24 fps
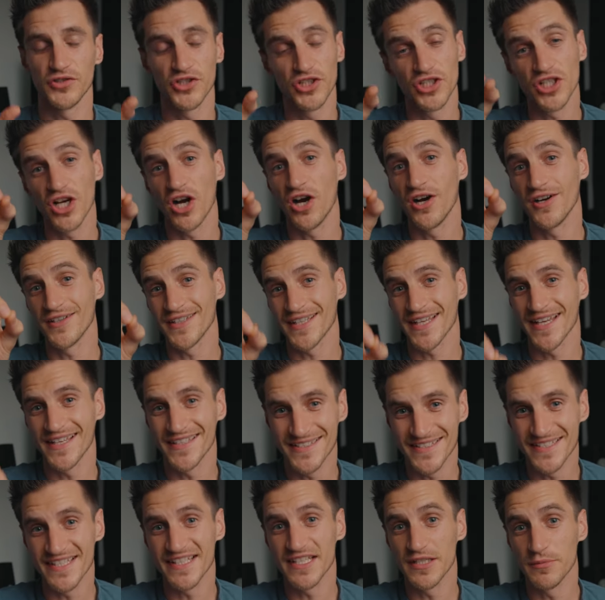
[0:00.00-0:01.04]
You can't get
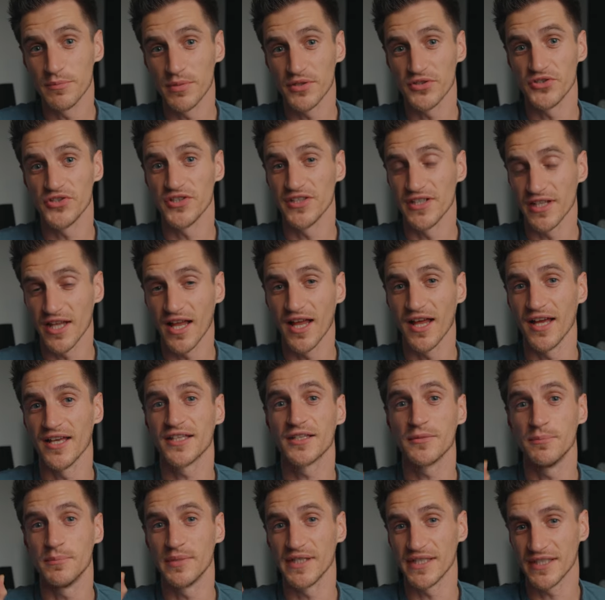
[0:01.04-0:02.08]
as deep as you'd
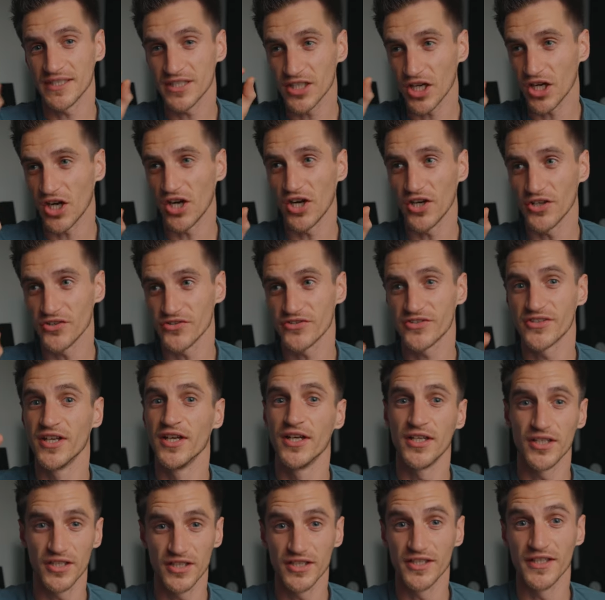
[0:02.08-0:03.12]
like because
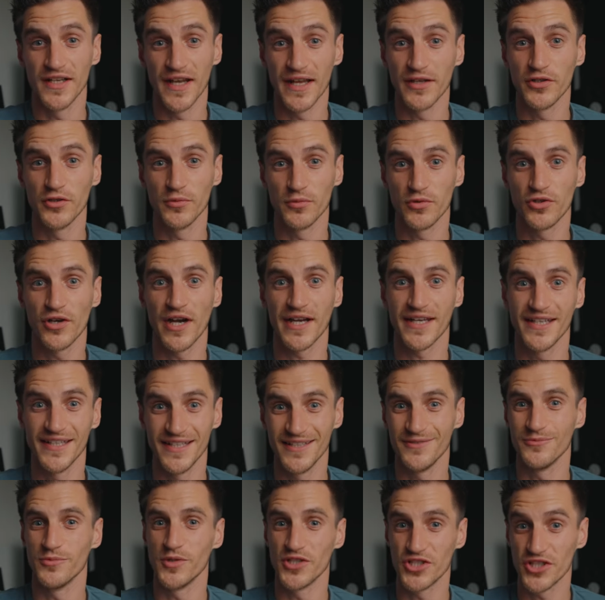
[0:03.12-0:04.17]
you can end up cracking
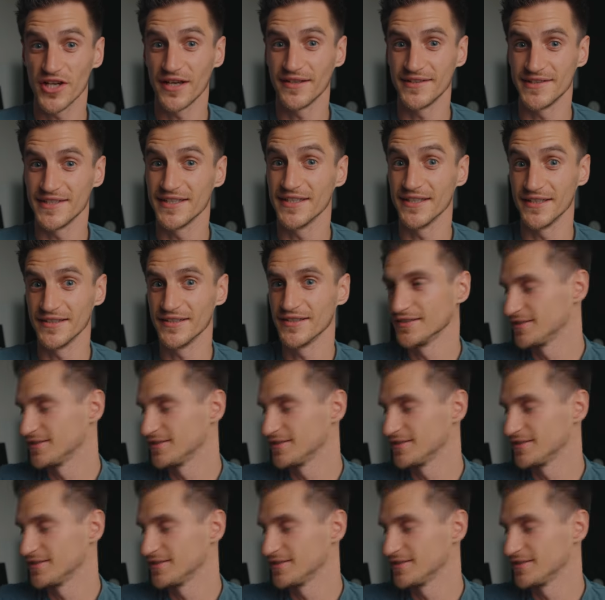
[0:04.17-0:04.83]
it, which I did.